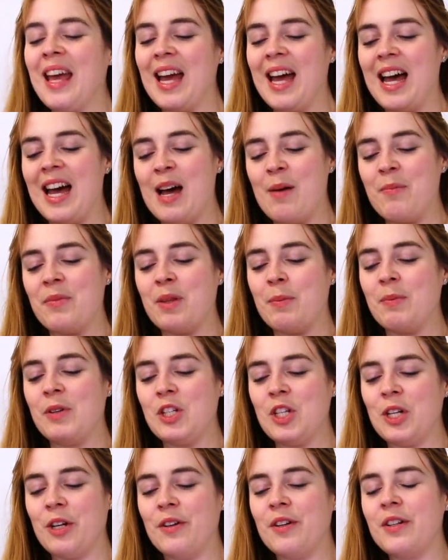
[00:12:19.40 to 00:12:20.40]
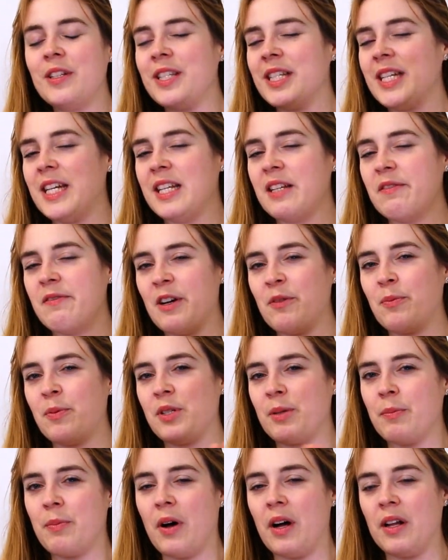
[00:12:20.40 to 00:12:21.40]
The material is
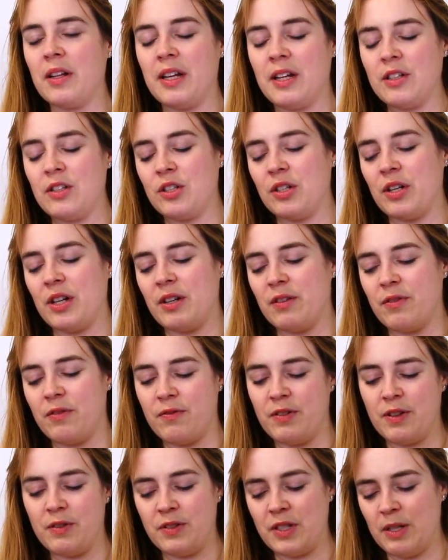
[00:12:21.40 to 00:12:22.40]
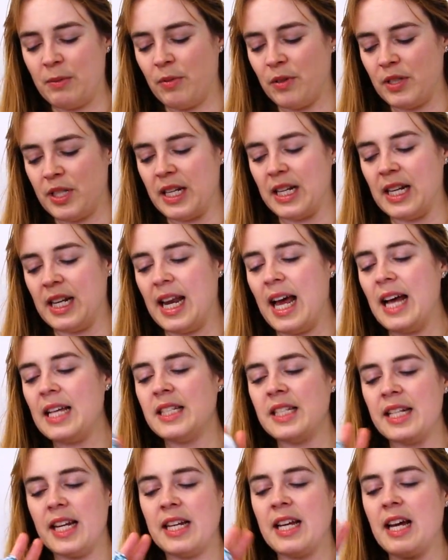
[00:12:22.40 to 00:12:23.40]
85% polyester and 15%
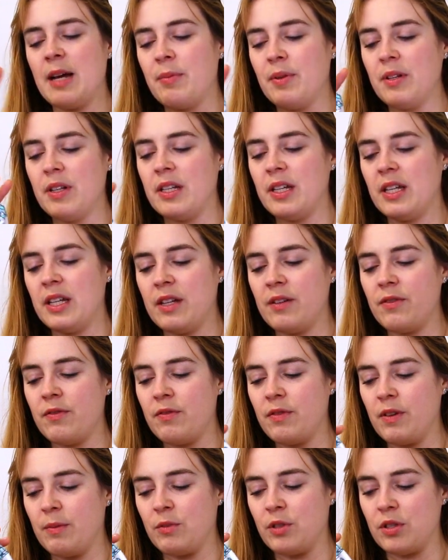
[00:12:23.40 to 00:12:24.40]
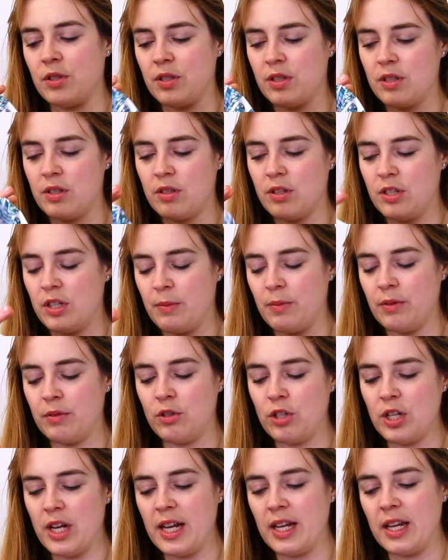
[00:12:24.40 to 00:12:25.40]
elastane, I believe. I'm just double
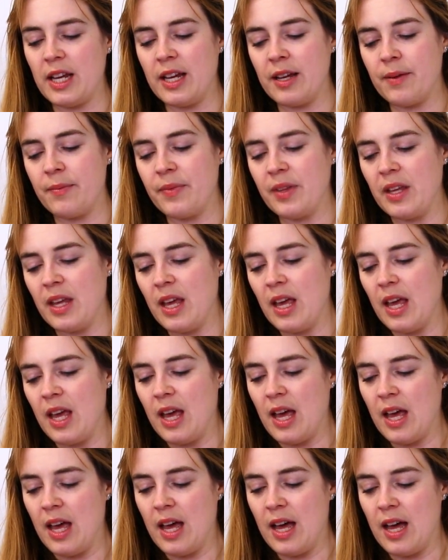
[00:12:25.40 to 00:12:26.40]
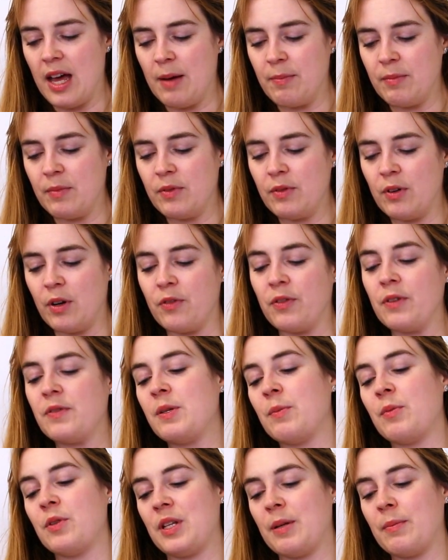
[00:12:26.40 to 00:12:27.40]
checking. Or
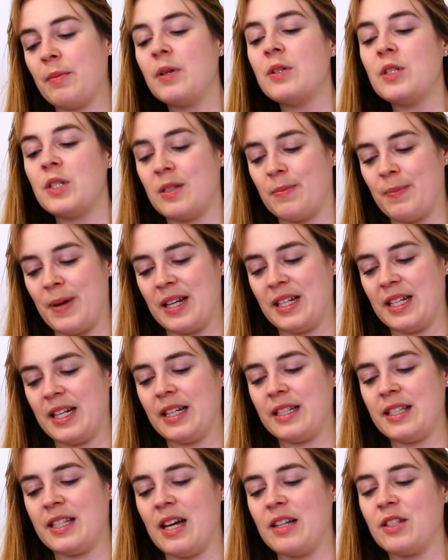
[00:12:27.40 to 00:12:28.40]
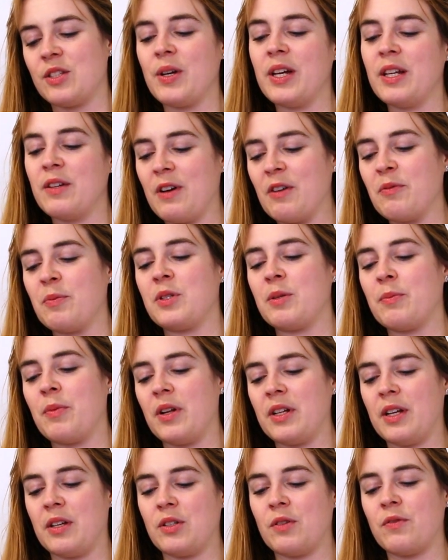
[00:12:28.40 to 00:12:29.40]
15% spandex, yeah. So 85%
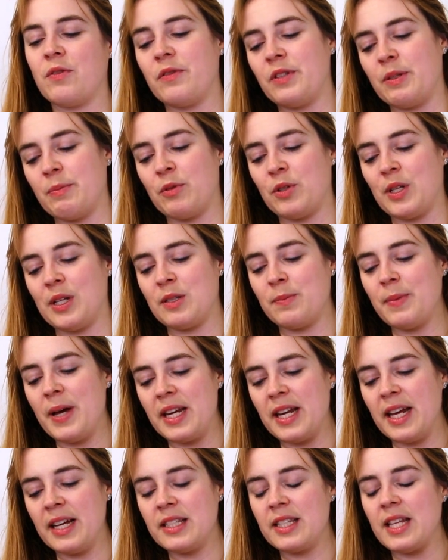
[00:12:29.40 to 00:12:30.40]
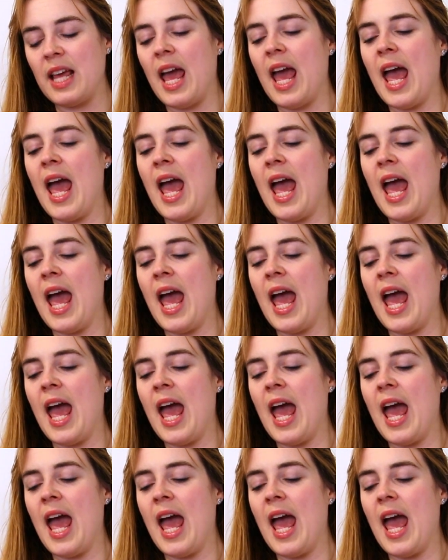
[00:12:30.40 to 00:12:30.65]
polyester and 15% spandex.